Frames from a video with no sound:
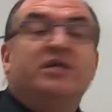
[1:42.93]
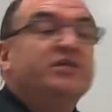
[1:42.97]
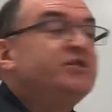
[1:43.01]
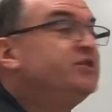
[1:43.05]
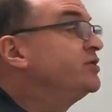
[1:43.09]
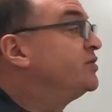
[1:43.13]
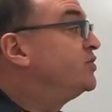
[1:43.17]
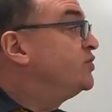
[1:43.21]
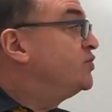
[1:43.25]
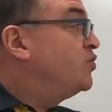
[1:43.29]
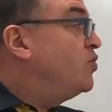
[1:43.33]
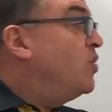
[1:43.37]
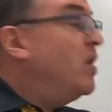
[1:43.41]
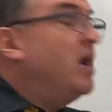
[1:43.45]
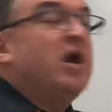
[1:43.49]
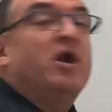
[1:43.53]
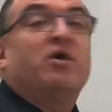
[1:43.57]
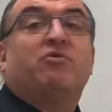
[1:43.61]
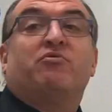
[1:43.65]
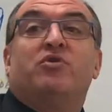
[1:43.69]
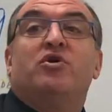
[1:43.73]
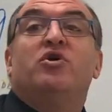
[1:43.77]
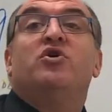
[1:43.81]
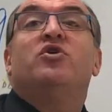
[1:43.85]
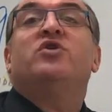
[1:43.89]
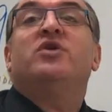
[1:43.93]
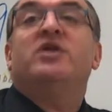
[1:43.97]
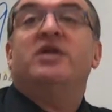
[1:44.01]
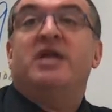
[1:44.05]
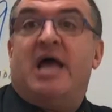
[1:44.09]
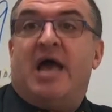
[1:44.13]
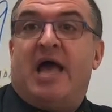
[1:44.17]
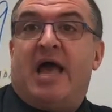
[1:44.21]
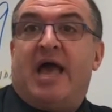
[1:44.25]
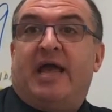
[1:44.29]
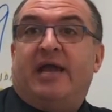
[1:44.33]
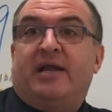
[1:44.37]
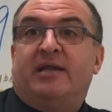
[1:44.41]
Square root of
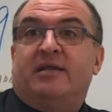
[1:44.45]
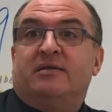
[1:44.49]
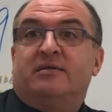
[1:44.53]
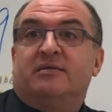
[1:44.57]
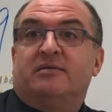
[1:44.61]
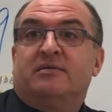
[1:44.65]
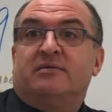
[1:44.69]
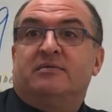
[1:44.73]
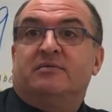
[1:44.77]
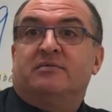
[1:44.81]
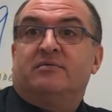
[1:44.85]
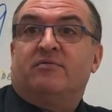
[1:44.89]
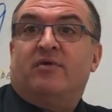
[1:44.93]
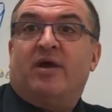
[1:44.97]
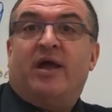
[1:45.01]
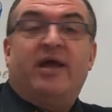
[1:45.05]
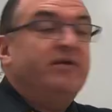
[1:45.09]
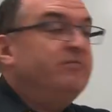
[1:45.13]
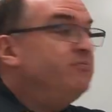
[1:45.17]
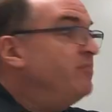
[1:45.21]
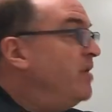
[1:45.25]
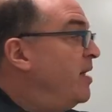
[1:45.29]
9, right?